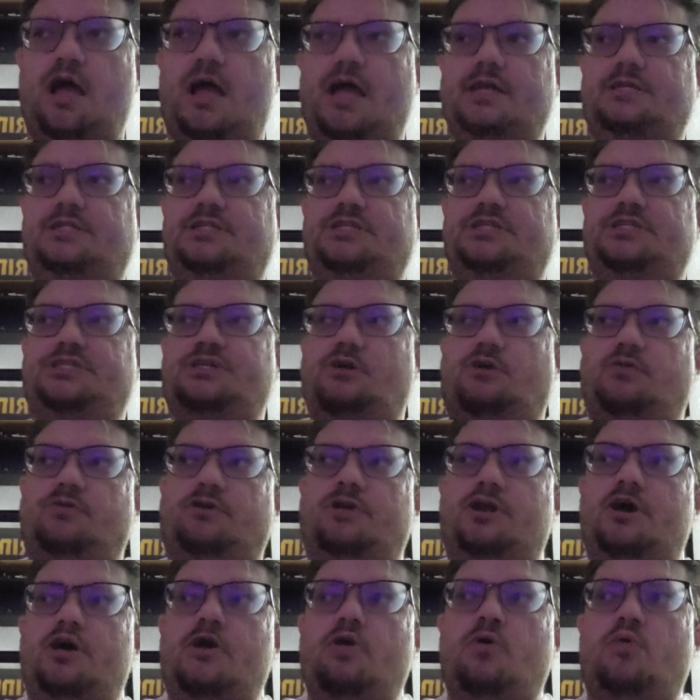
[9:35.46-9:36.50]
I just
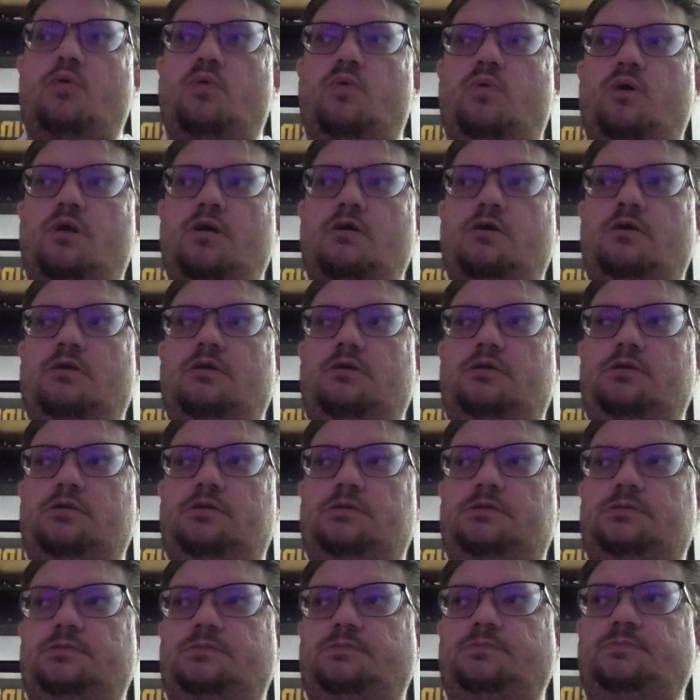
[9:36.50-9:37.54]
don't know
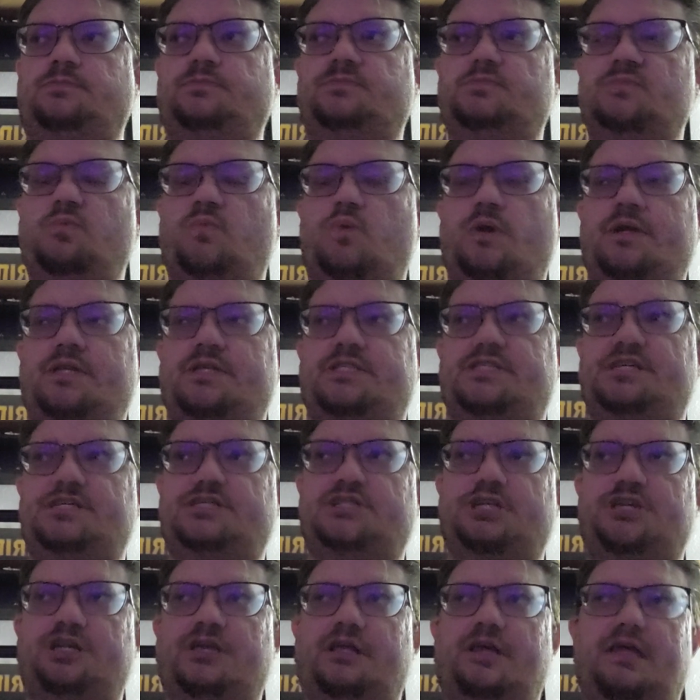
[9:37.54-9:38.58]
what
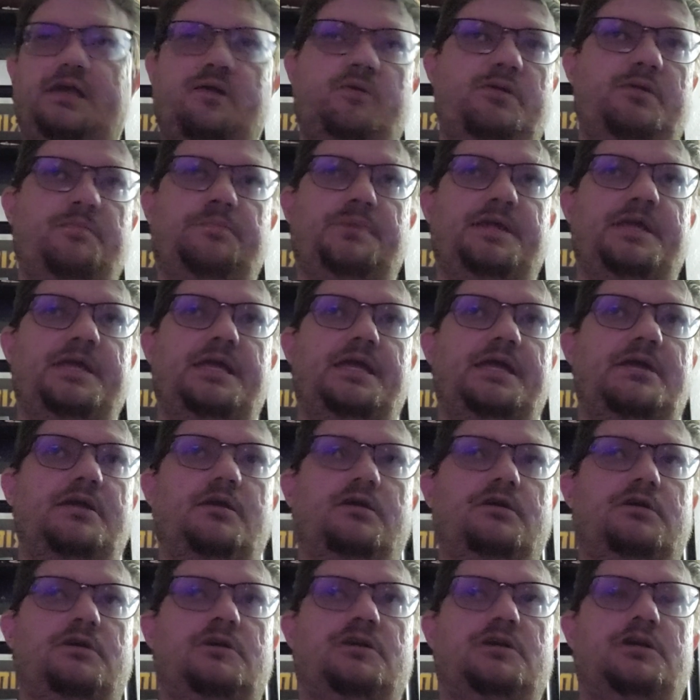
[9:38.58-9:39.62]
decision it would be
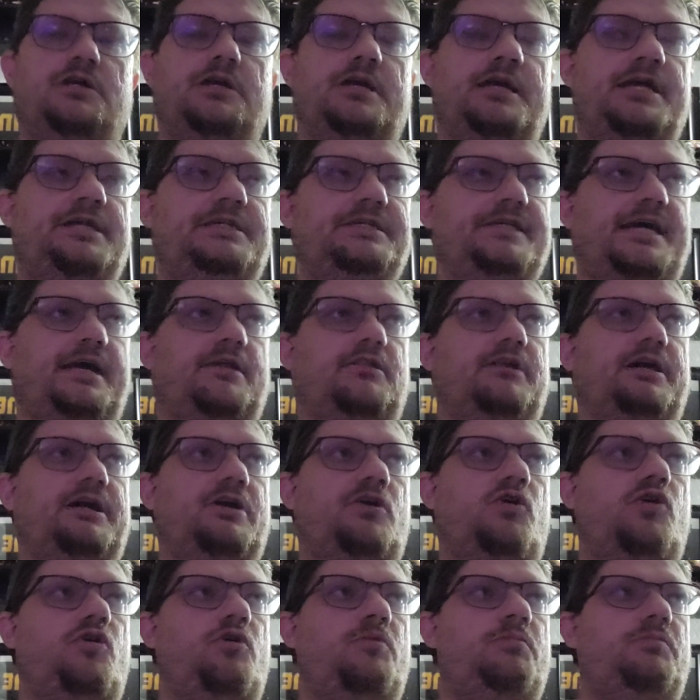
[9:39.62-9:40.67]

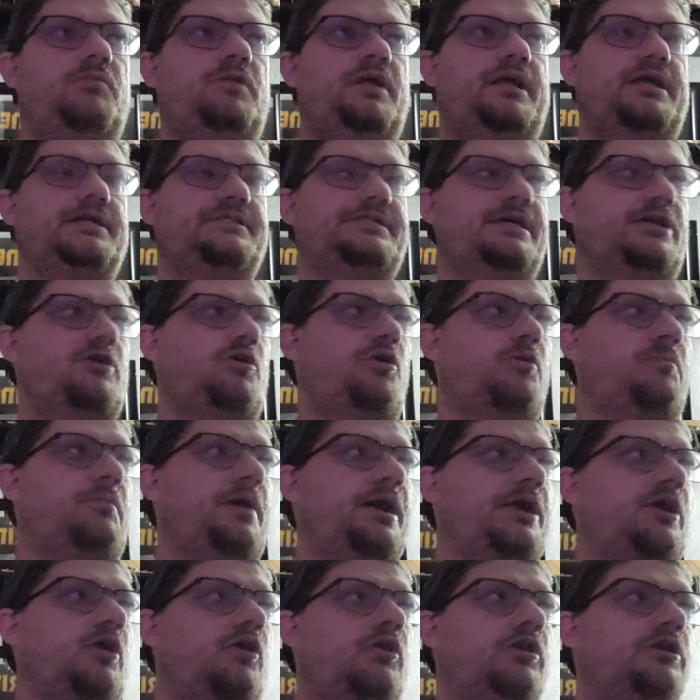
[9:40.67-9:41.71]
exactly. All like I said, all
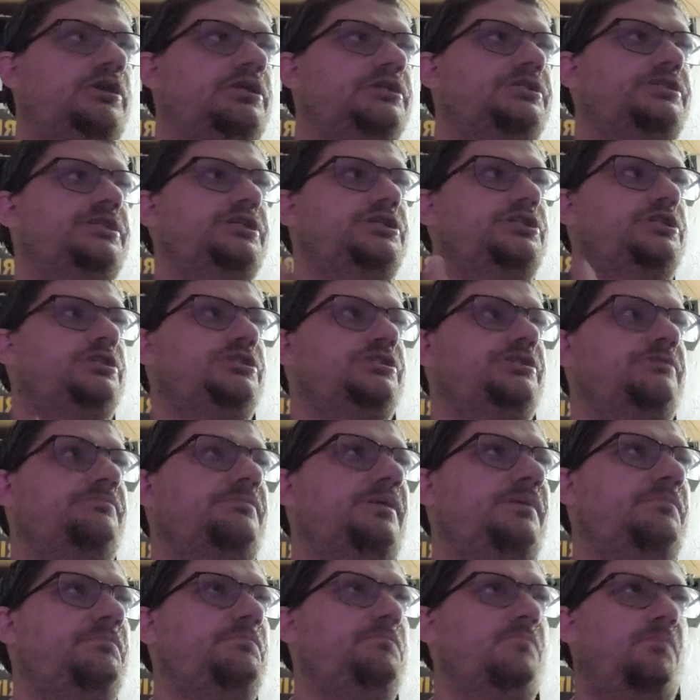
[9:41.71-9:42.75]
my current decisions
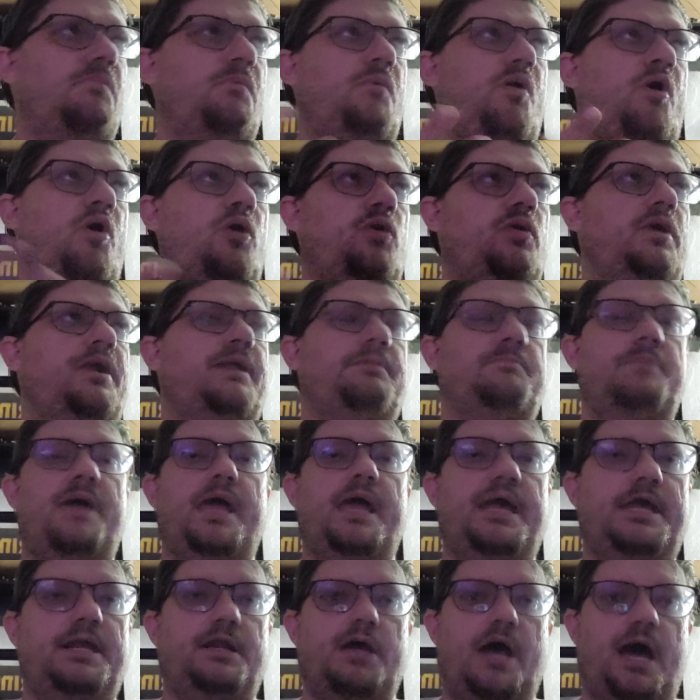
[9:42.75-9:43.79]
have been already
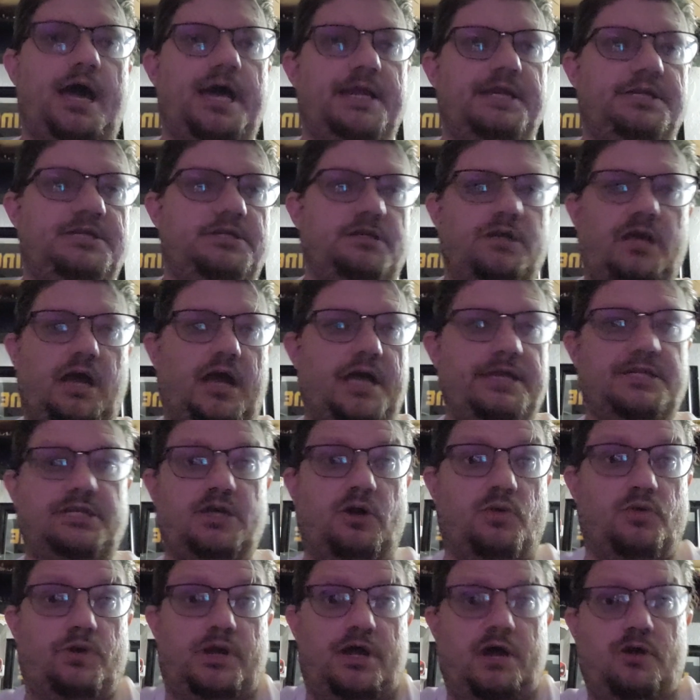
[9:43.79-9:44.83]
made. I I
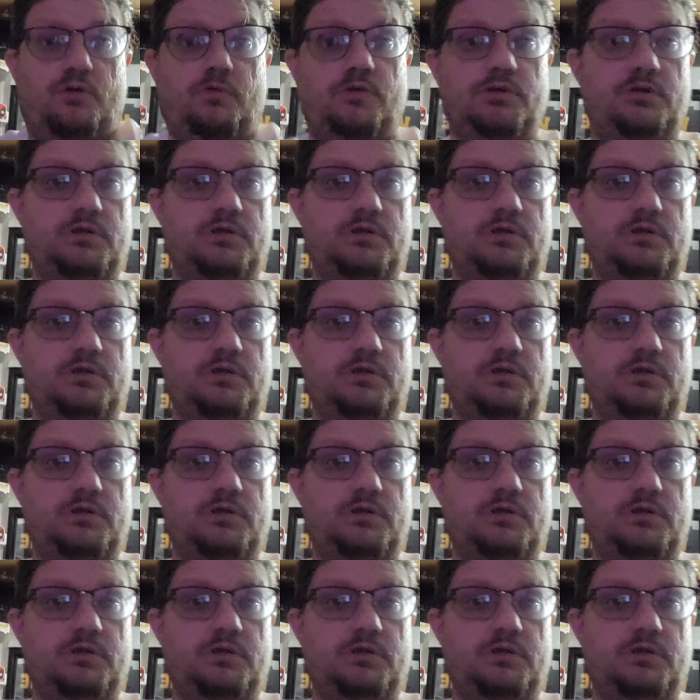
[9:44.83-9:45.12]
don't know.